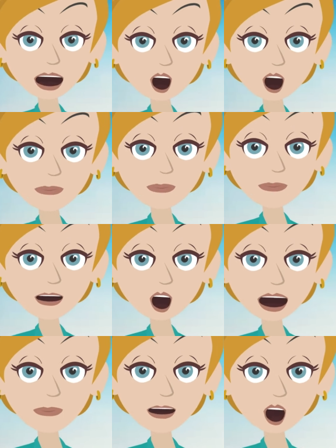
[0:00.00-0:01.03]
Does the feeling
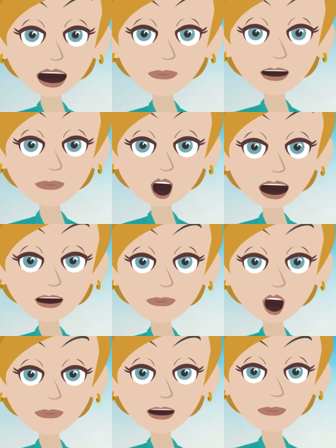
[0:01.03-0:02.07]
that comes over you
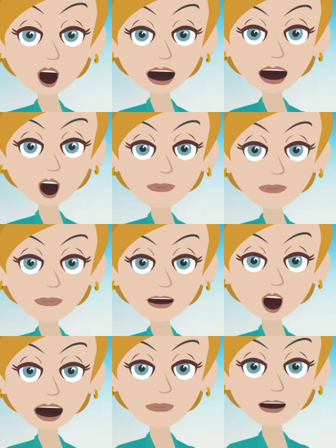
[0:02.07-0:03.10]
feel like
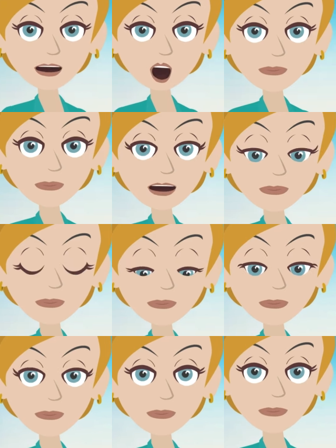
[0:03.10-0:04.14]
exhilaration,
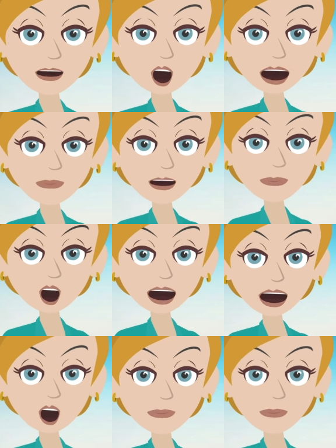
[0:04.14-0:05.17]
anticipation,
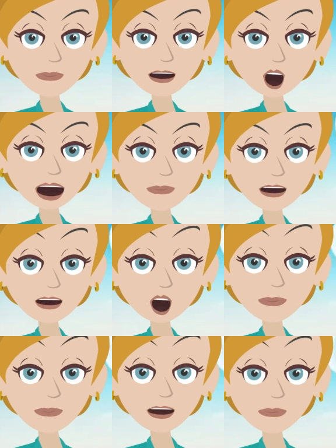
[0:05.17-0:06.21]
or does it feel
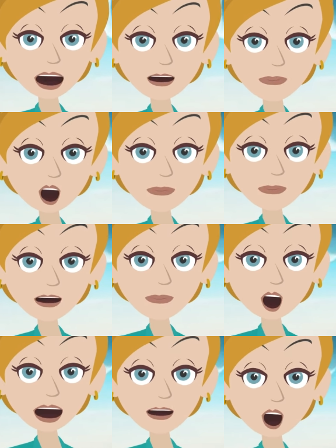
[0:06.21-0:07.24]
like
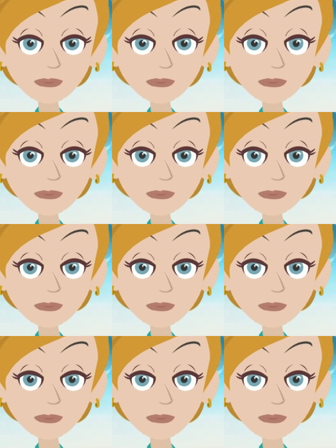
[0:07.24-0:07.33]
struggle?